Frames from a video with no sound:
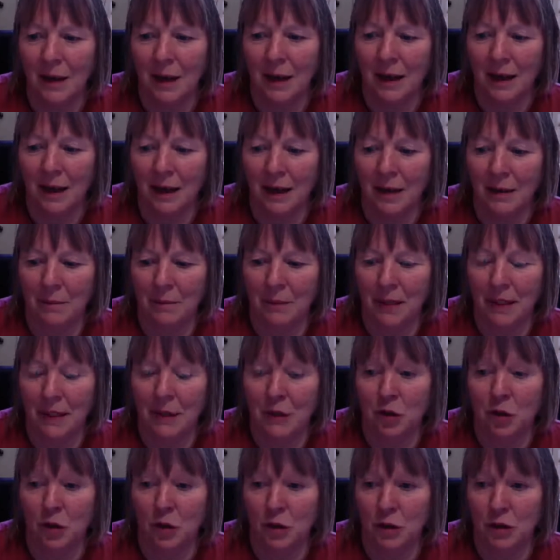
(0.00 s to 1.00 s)
My
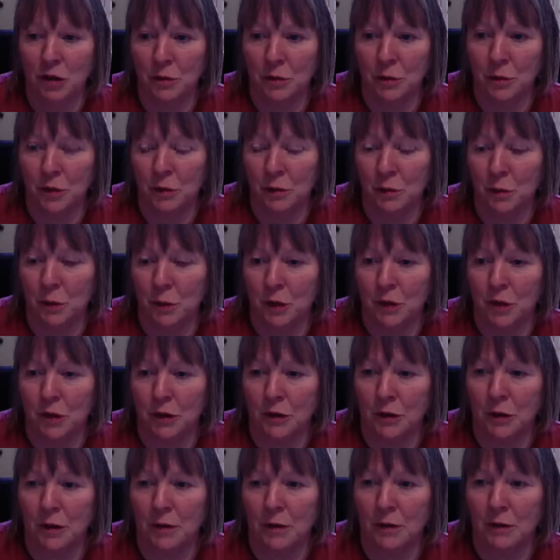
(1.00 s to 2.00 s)
daughter was
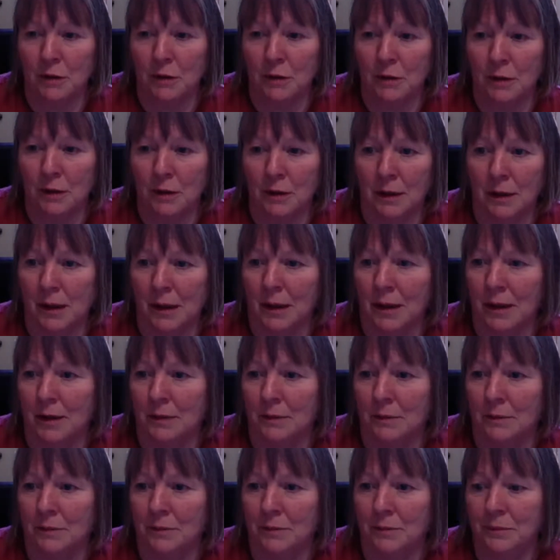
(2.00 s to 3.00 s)
born on
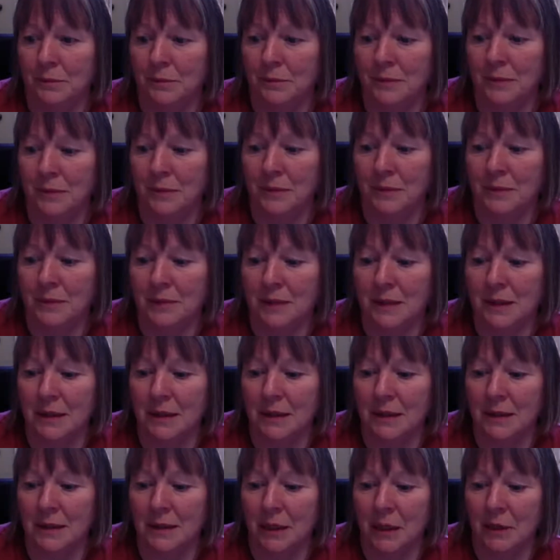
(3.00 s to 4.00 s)

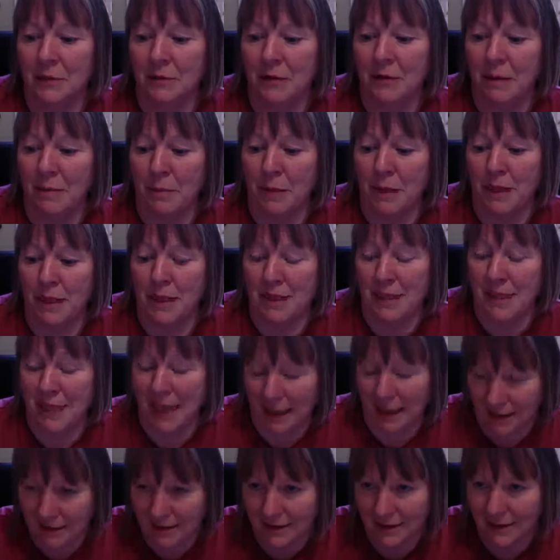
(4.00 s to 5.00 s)
November the
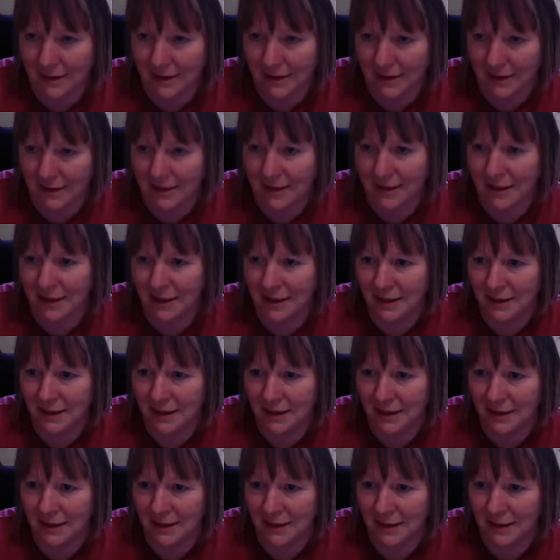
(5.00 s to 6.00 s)
2nd,
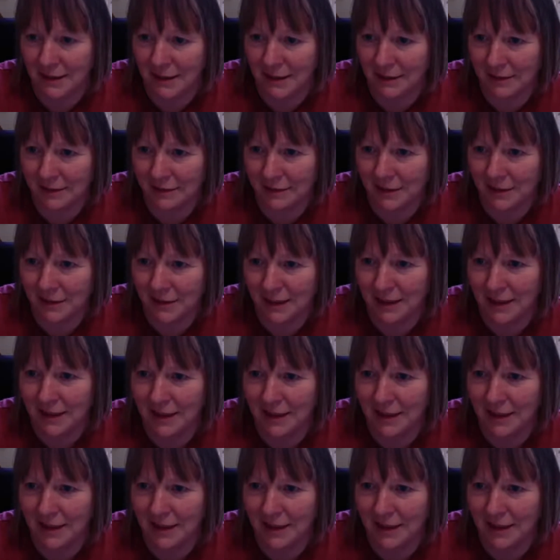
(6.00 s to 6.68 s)
1997.